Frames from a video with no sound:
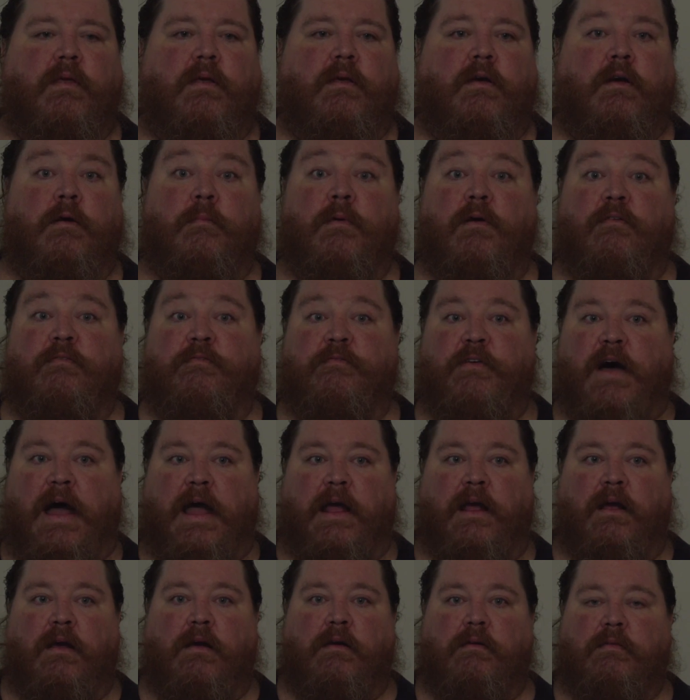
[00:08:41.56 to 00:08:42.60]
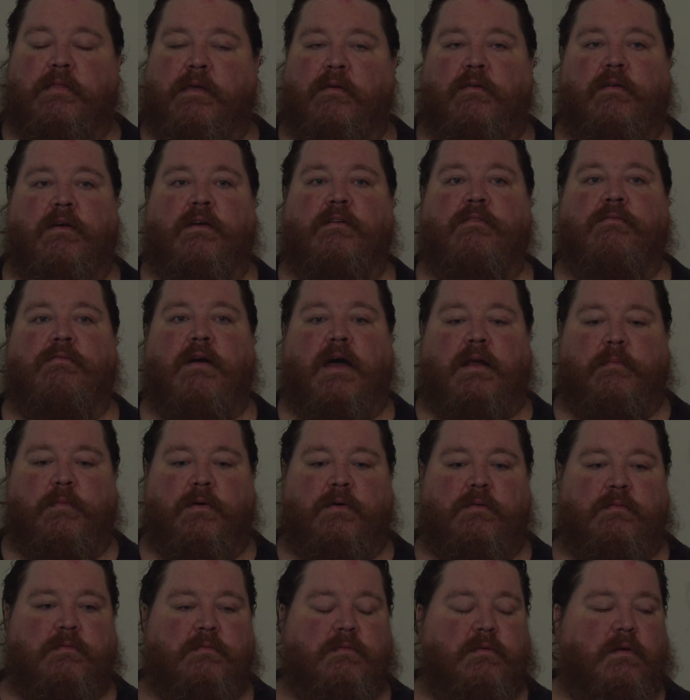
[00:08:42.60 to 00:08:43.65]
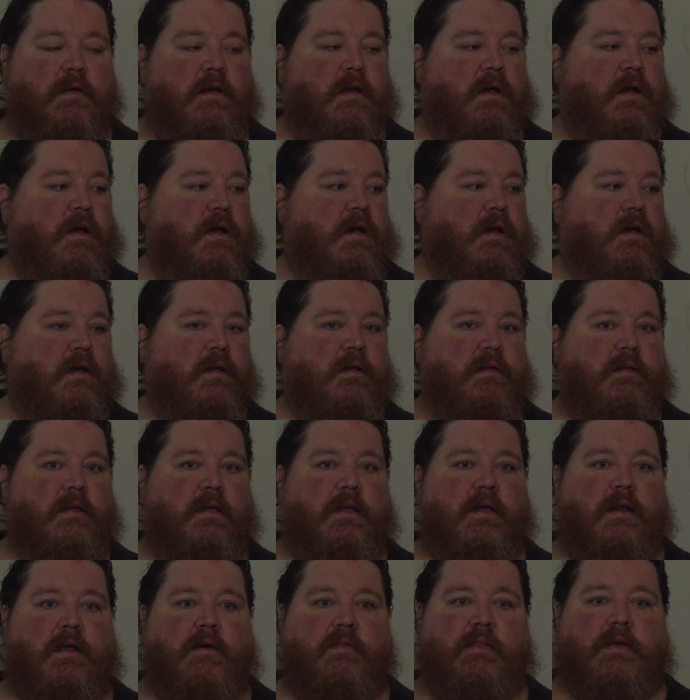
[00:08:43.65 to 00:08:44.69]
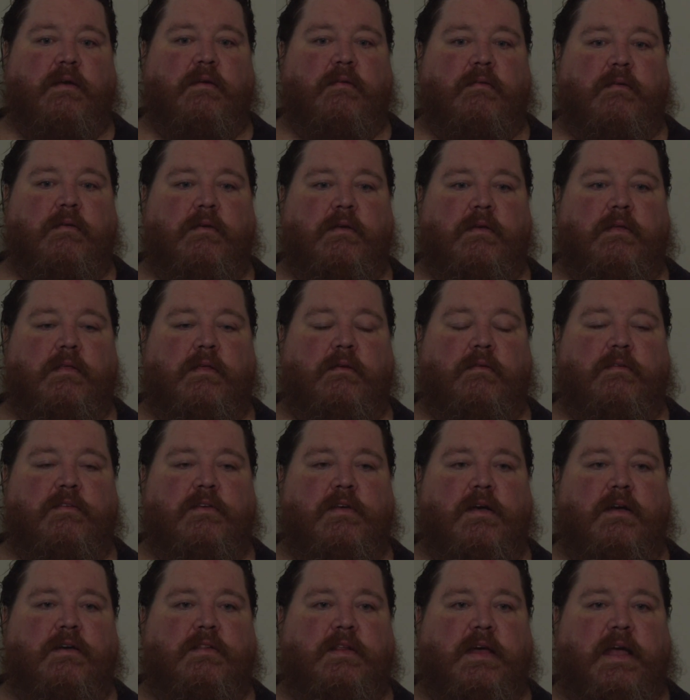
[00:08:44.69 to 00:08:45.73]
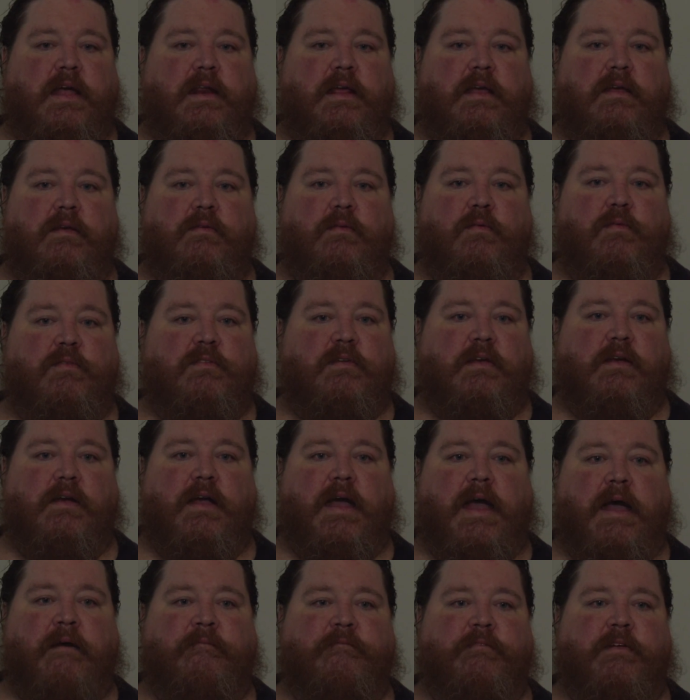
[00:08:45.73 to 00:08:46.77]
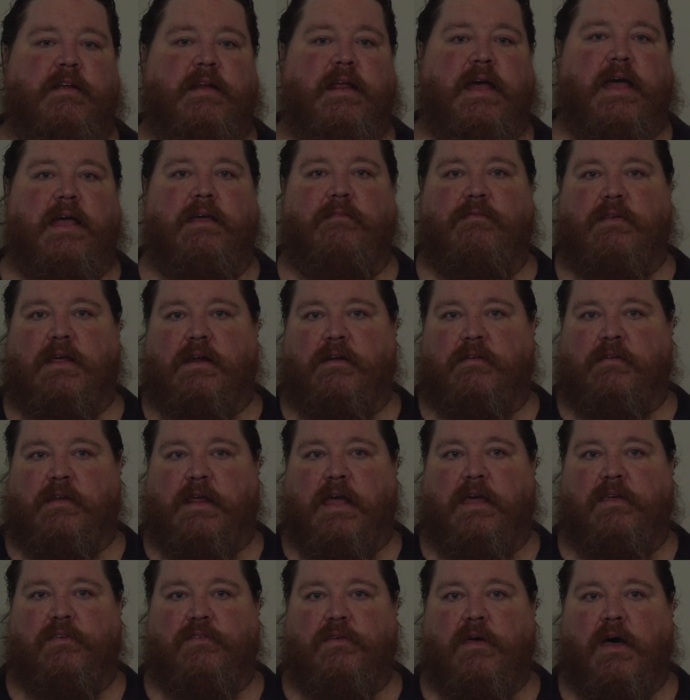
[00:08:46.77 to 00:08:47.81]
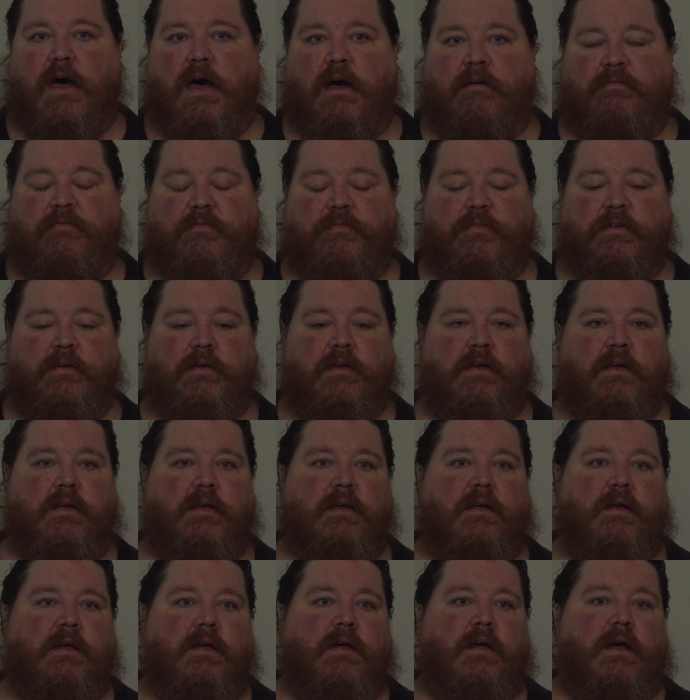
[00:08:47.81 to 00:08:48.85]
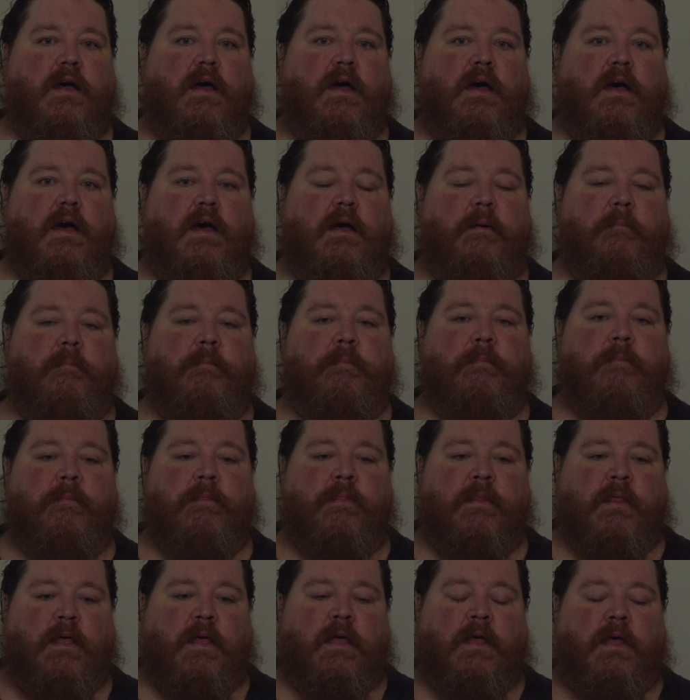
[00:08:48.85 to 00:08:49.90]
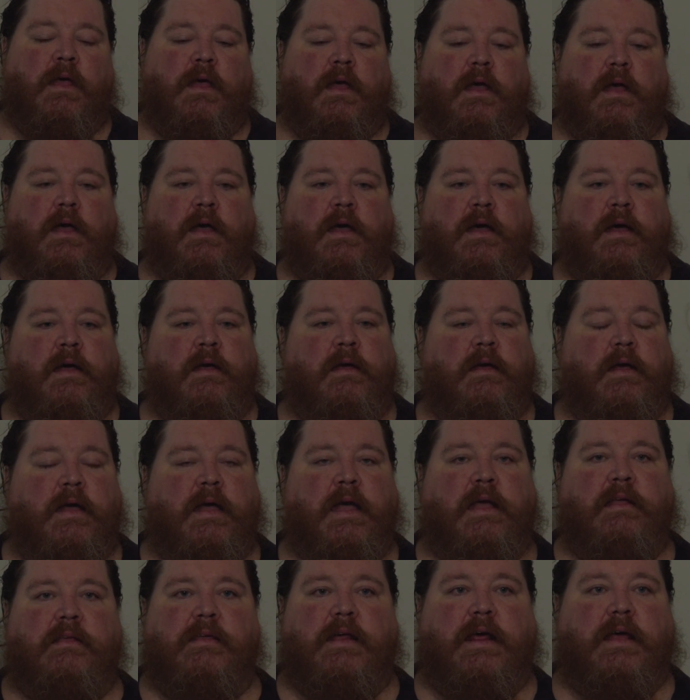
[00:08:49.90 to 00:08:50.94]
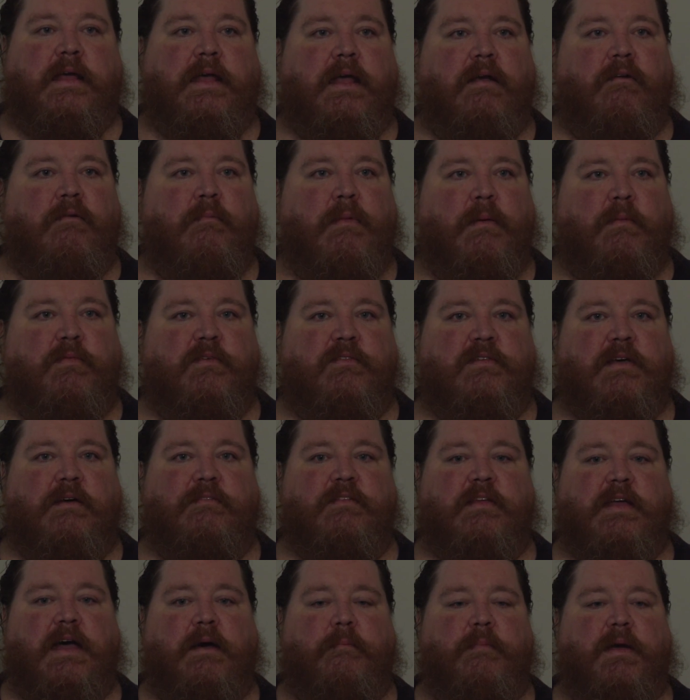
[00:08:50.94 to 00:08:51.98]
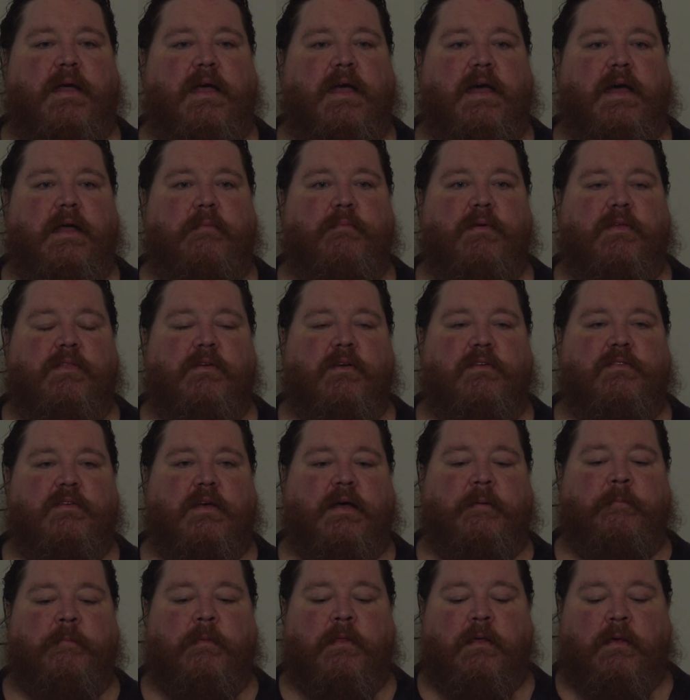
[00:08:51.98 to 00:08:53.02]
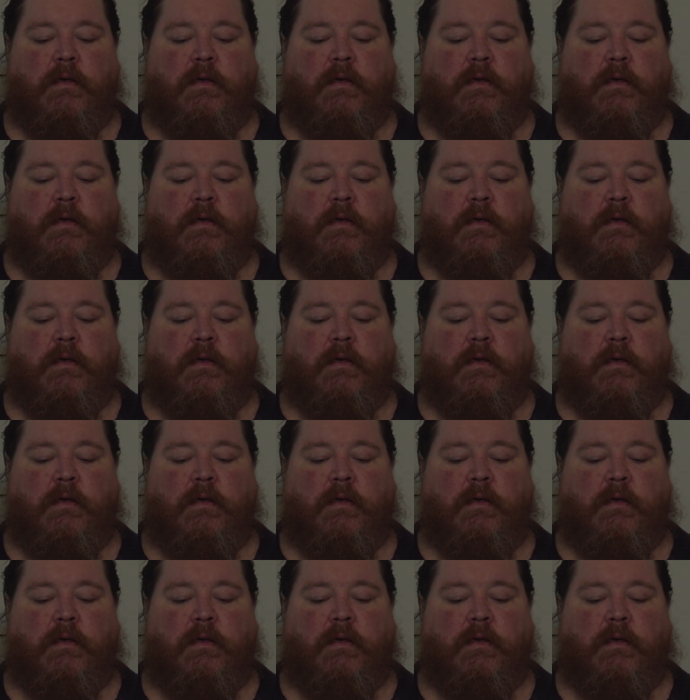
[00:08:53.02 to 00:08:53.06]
Irmo Fire. They were incredible. There was a young lady who's here every day, even on her days off. I hate that I can't remember this off the top of my head, but there's a